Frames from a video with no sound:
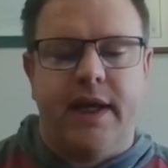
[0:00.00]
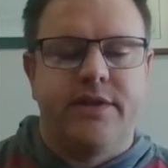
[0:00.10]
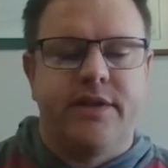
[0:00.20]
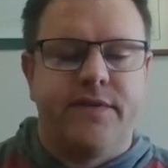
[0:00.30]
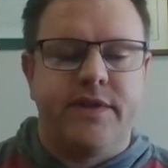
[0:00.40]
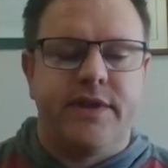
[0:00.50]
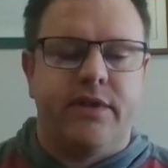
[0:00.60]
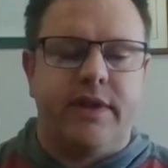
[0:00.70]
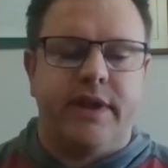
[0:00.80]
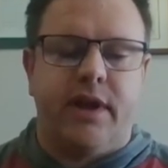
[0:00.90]
and such
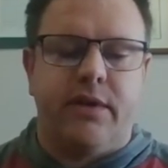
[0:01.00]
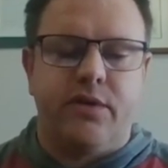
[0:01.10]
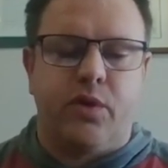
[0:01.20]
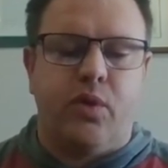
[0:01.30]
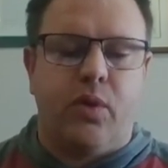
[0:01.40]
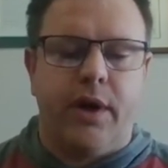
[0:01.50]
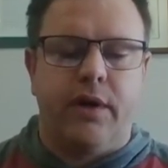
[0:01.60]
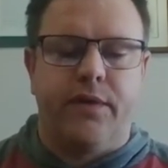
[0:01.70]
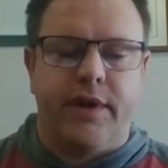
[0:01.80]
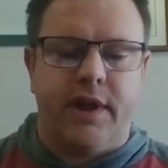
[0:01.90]
facility care is
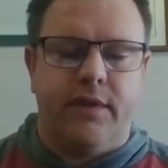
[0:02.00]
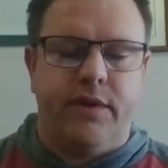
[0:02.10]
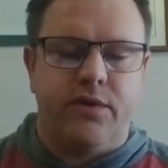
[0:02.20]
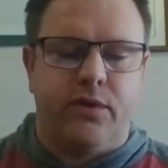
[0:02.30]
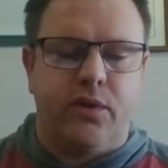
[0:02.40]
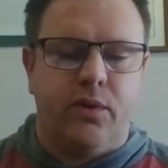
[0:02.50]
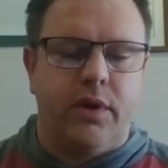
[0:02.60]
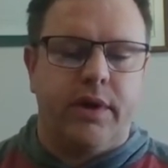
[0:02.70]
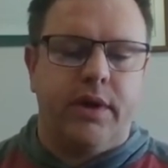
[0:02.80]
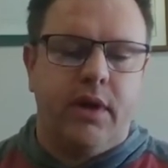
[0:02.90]
required for the individual to
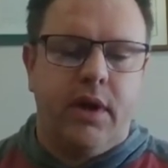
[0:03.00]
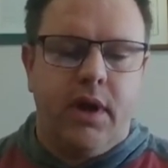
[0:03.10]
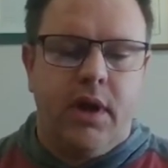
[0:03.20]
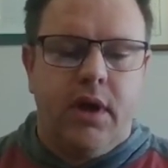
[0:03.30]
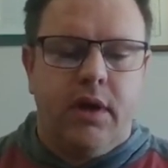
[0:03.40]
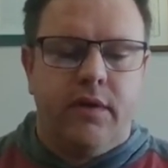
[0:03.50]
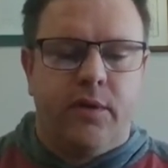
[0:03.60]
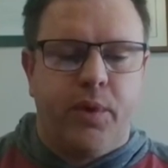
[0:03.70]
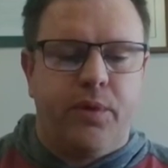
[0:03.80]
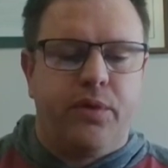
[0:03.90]
work.
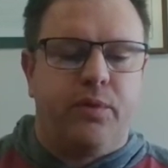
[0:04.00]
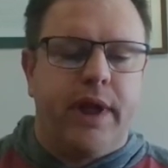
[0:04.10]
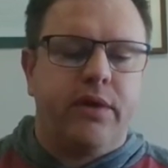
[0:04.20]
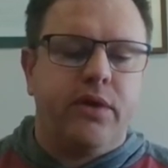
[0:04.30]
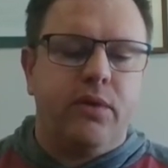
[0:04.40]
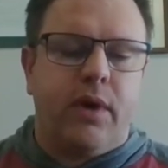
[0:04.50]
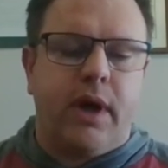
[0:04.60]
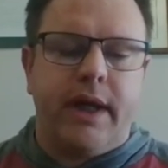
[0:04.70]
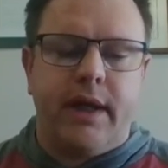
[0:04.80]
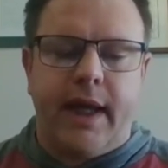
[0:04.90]
For both regular
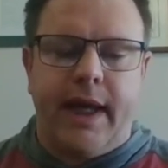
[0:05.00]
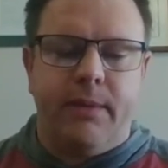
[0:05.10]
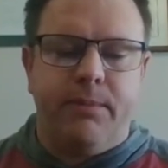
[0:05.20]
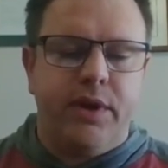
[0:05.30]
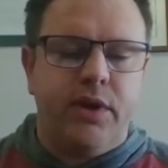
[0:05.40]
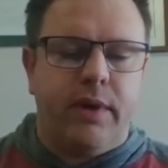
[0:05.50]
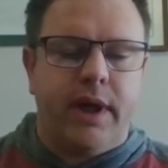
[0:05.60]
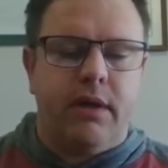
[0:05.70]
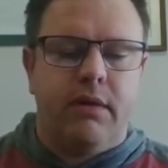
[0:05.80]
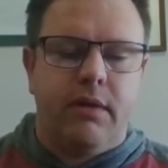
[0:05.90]
UI and
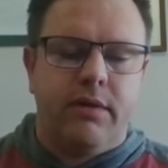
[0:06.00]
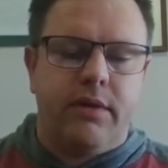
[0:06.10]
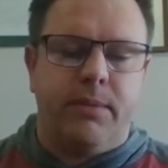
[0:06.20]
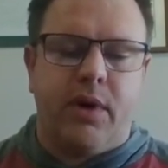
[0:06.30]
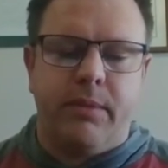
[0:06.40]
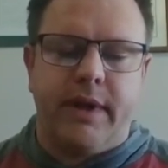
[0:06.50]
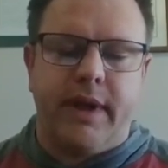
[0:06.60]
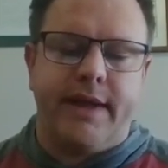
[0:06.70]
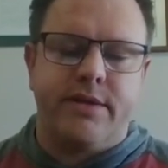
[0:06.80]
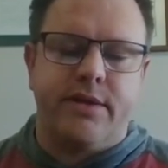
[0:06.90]
PUA, the
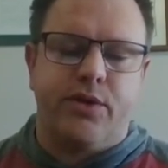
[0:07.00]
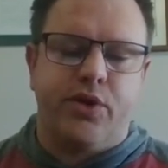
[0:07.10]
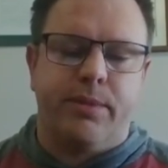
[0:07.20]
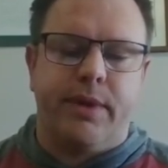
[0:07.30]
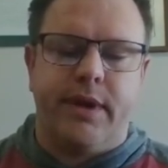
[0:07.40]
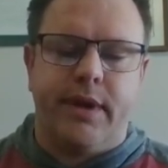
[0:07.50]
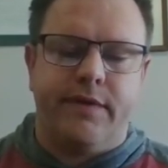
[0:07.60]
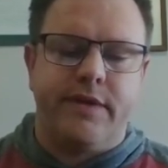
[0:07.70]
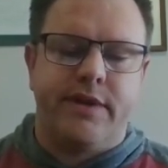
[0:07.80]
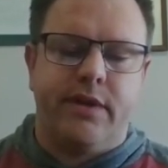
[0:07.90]
department has determined
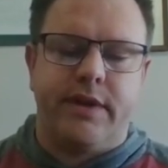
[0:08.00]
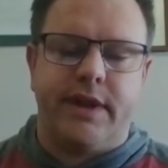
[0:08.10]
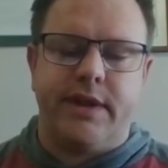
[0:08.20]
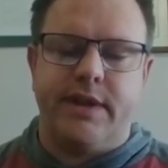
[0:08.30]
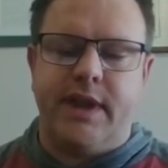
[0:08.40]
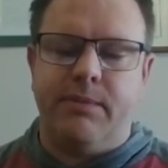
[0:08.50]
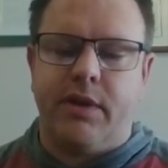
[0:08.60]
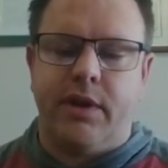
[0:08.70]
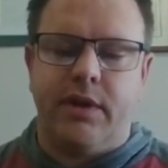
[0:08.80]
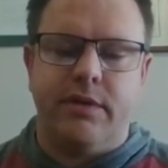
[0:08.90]
a facility is
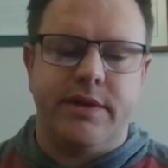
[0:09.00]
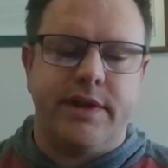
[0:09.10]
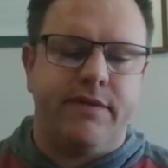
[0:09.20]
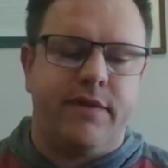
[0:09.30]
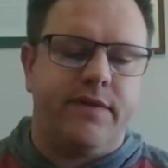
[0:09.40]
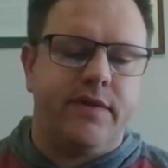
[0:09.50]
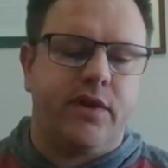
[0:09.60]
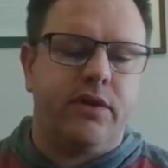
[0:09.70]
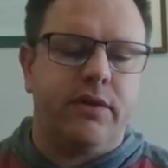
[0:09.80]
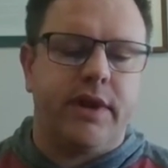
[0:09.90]
deemed closed if the
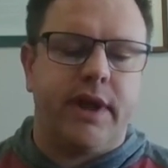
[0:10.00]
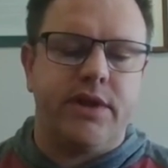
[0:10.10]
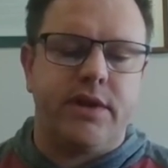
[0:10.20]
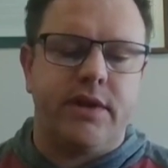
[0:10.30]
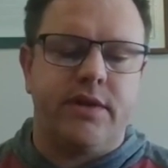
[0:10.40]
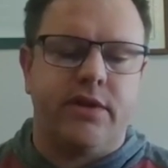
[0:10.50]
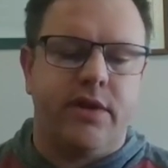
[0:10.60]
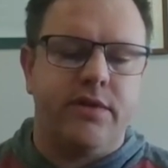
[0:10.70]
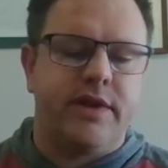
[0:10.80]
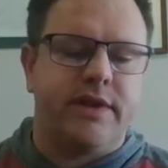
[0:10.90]
physical location is
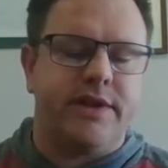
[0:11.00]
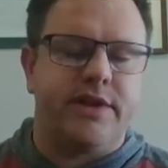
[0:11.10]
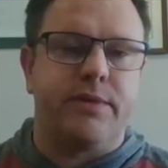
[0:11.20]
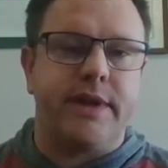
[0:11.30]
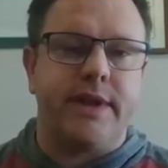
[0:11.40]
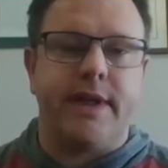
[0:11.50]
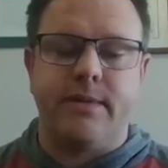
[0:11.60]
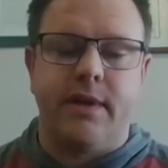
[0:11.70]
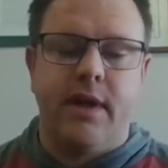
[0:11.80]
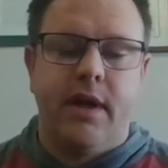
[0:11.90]
closed at least 3 days
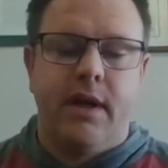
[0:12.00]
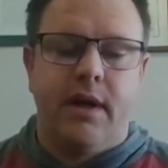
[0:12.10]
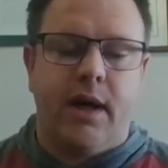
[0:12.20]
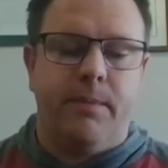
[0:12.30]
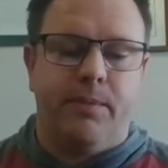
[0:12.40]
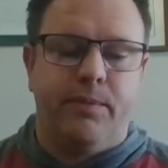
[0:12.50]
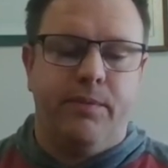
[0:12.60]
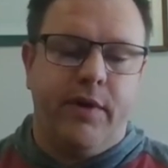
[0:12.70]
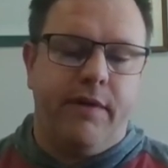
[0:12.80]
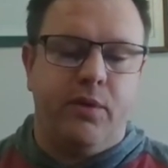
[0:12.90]

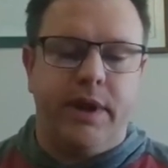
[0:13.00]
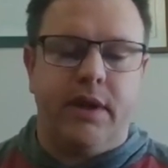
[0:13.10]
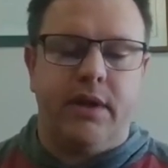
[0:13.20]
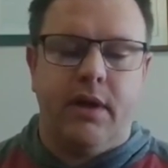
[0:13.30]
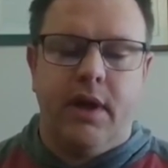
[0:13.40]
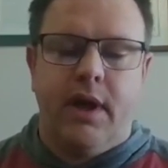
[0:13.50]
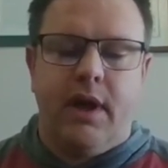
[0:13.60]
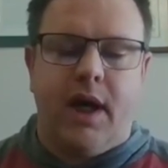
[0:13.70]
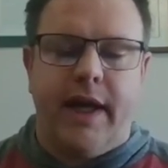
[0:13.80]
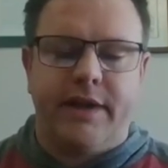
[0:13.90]
of the week,
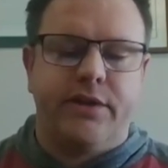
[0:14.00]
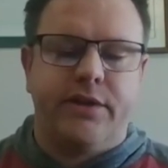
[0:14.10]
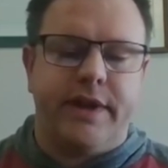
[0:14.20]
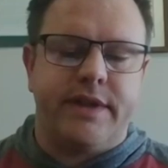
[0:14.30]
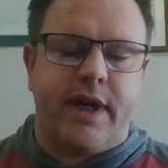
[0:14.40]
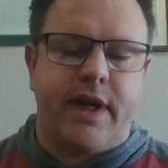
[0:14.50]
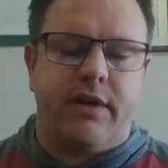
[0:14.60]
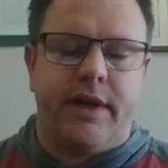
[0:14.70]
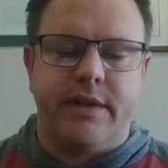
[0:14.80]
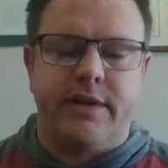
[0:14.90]
excluding Saturday
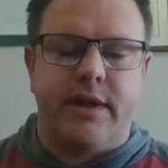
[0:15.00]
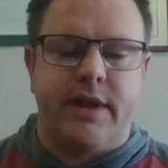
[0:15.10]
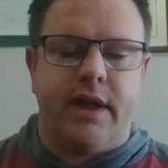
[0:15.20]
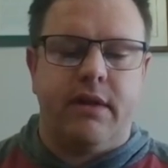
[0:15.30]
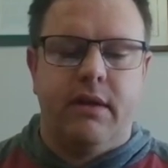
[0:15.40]
and Sunday.